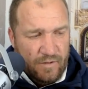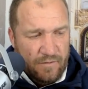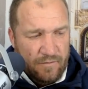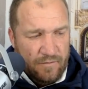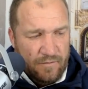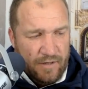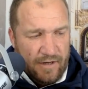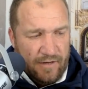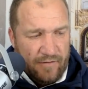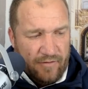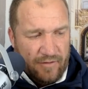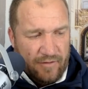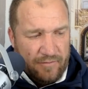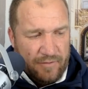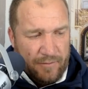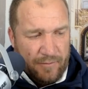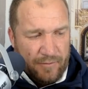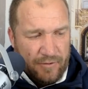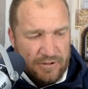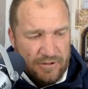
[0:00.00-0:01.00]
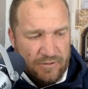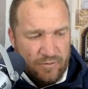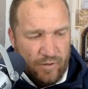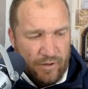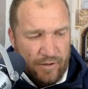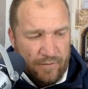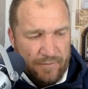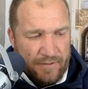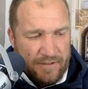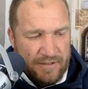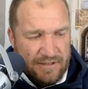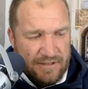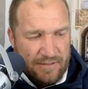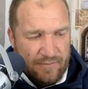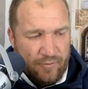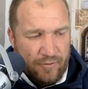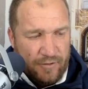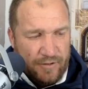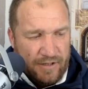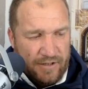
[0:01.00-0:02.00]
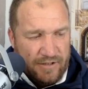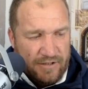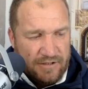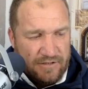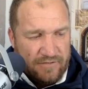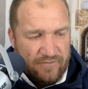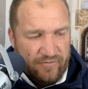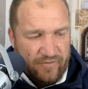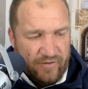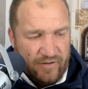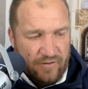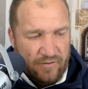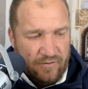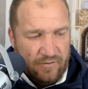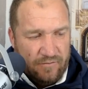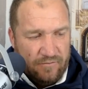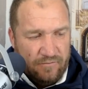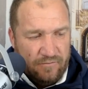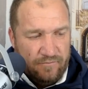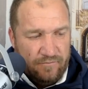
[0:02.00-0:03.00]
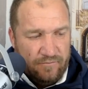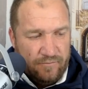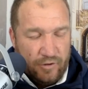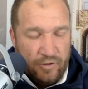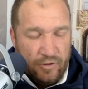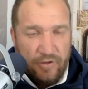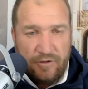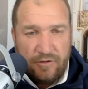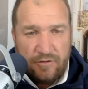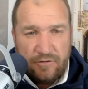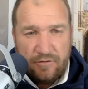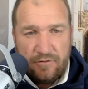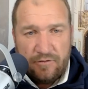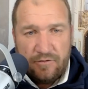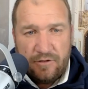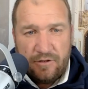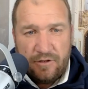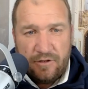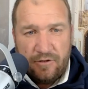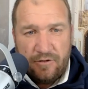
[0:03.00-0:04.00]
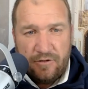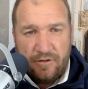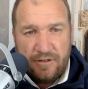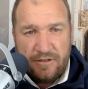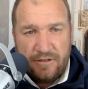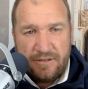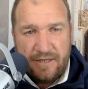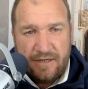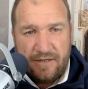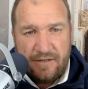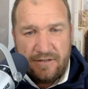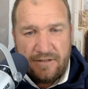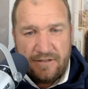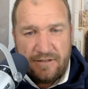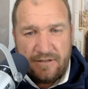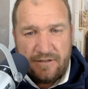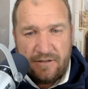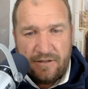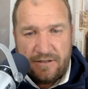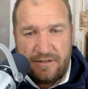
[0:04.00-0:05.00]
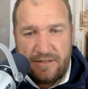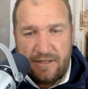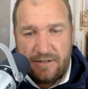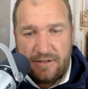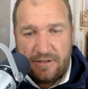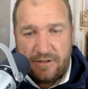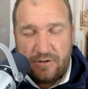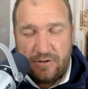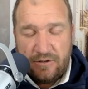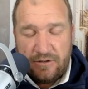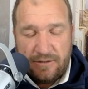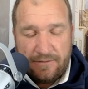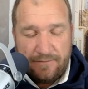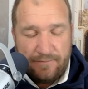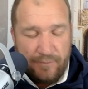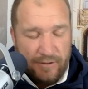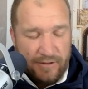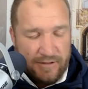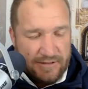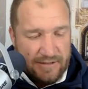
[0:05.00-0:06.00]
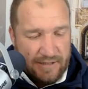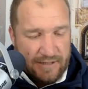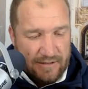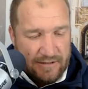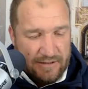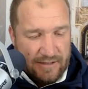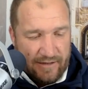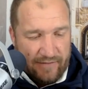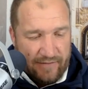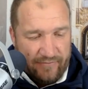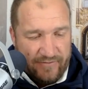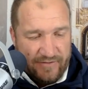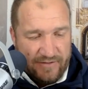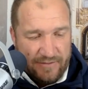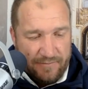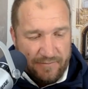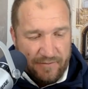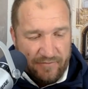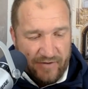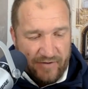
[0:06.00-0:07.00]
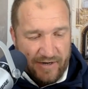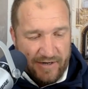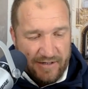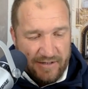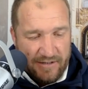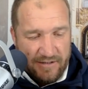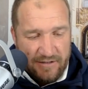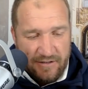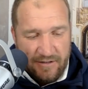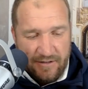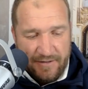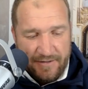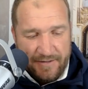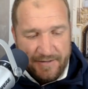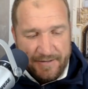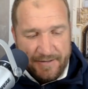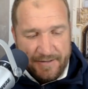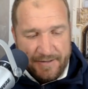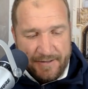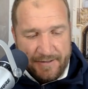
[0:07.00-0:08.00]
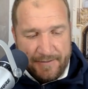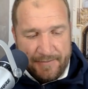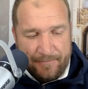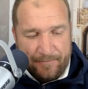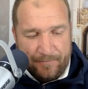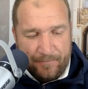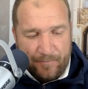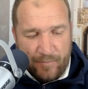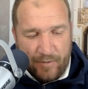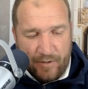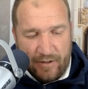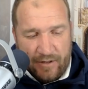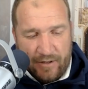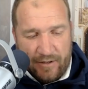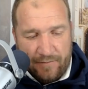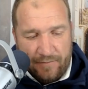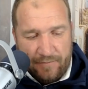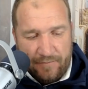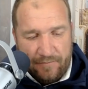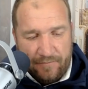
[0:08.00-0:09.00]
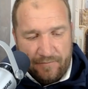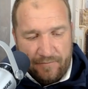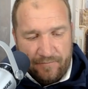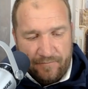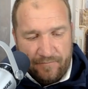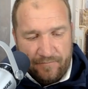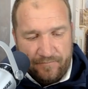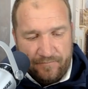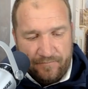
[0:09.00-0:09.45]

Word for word: and I think people just want to be somewhere they just feel good. You know, it sounds it sounds too simple. It sounds like I've simplified it. Um,